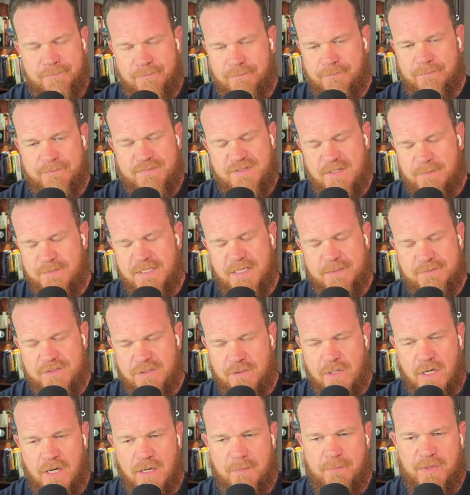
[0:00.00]
sometimes they're
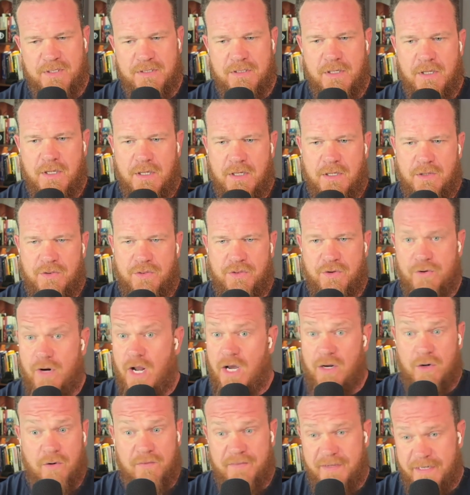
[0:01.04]
not, but they're
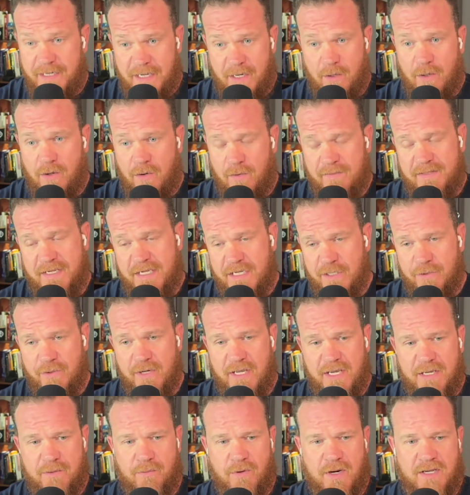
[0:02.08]
not on the
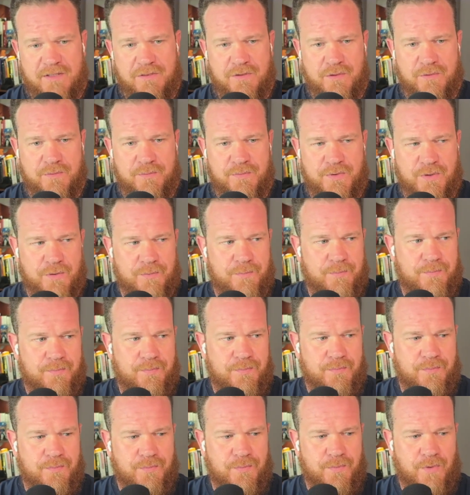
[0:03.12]
internet, right? They're
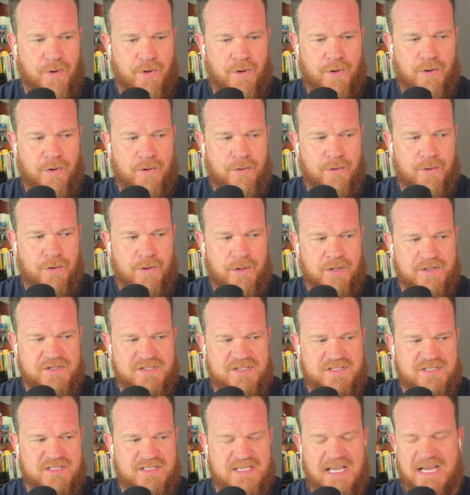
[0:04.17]
on a
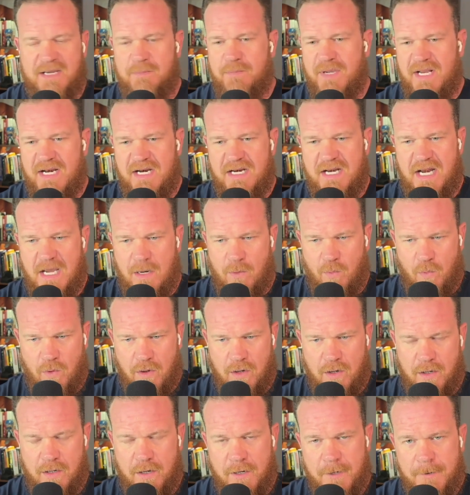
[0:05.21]
segmented
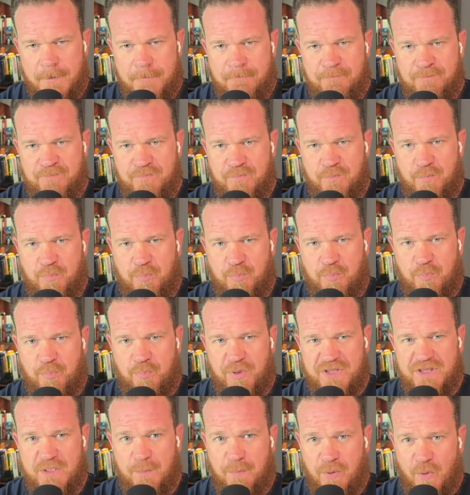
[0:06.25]
network.
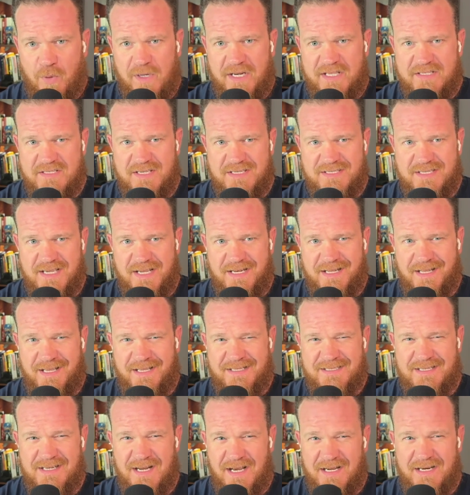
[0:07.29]
But the point is that
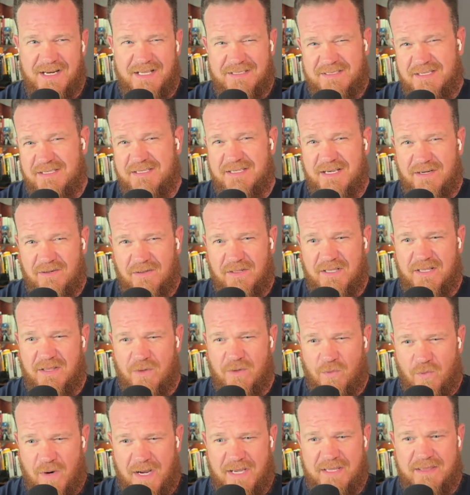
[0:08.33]
it's not necessarily the
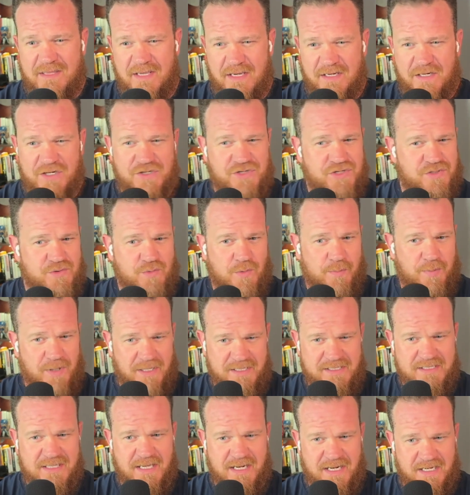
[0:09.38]
right thing to just
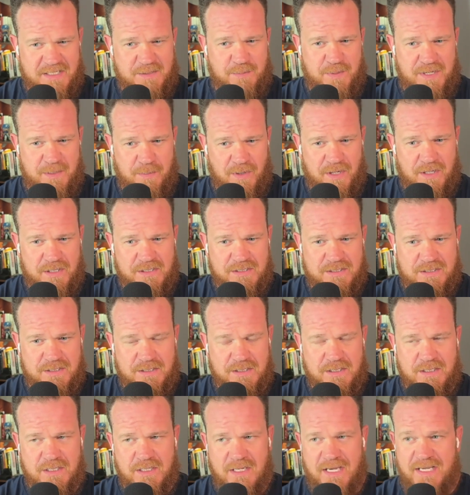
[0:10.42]
replace that XP box.
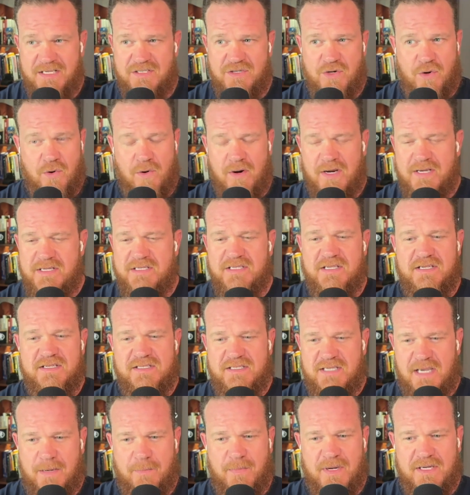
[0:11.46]
As crazy as
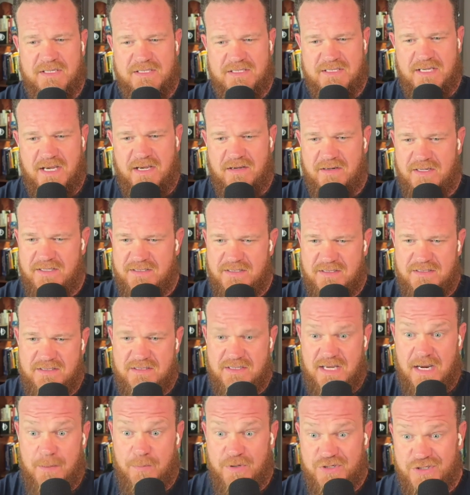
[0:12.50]
that might sound, as a
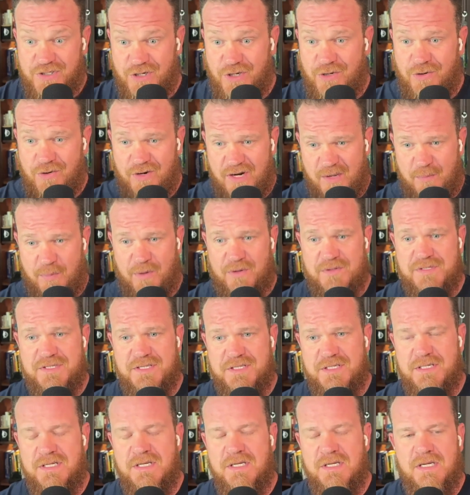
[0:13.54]
cybersecurity
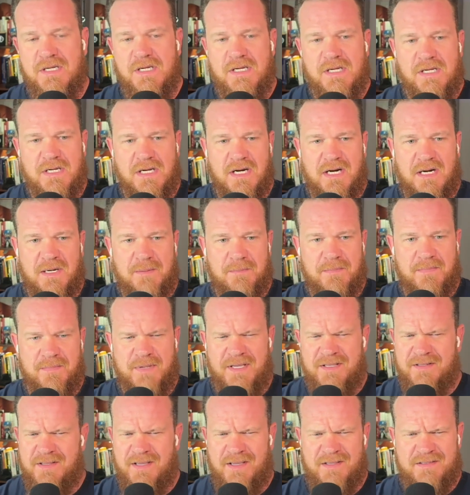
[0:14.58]
person,
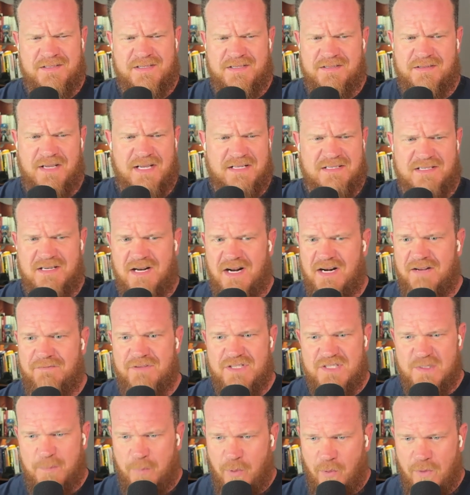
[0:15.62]
it's not even
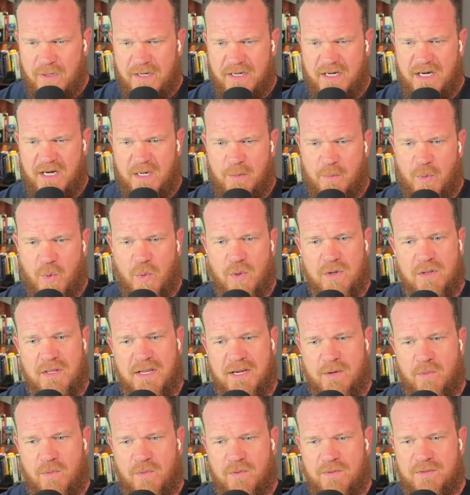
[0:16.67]
supported anymore.
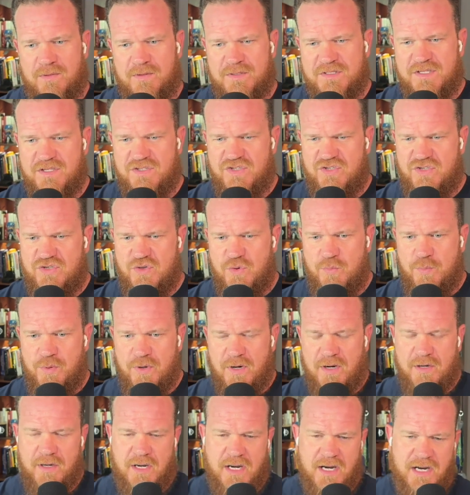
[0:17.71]
Like, it's a super
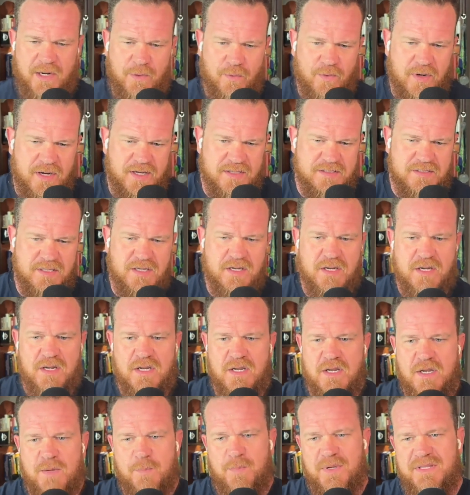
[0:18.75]
high risk.
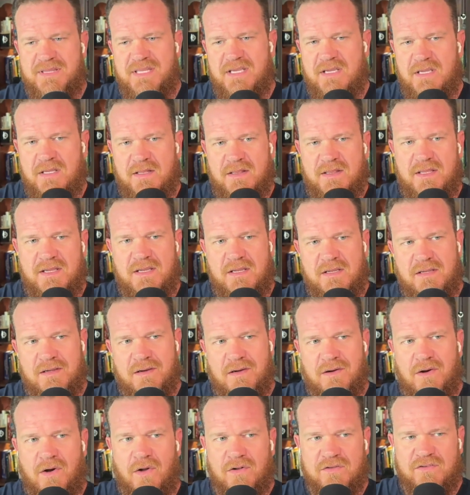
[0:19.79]
But the
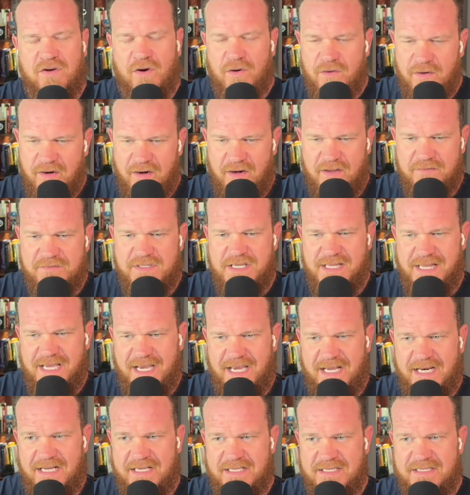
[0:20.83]
alternative to
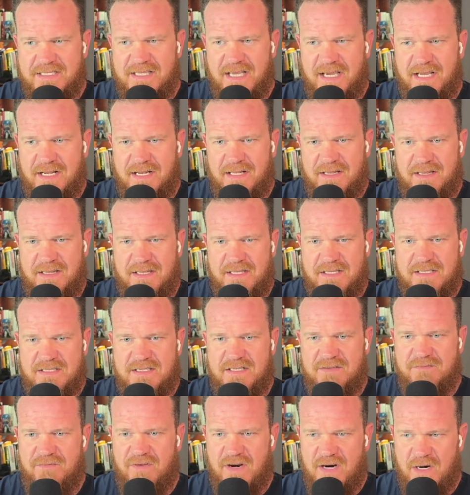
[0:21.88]
that is that this
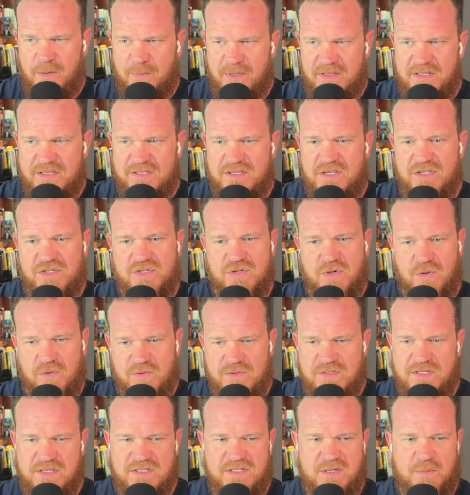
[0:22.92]
environment, this control
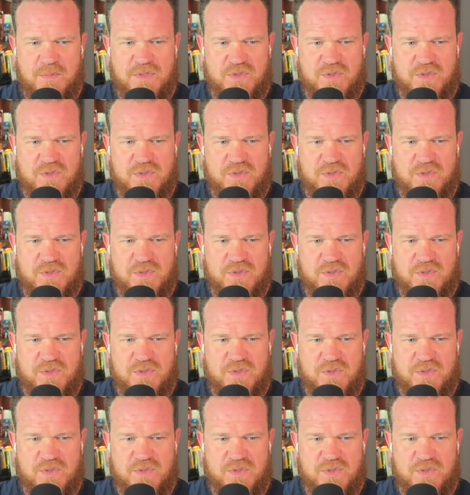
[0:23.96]
system is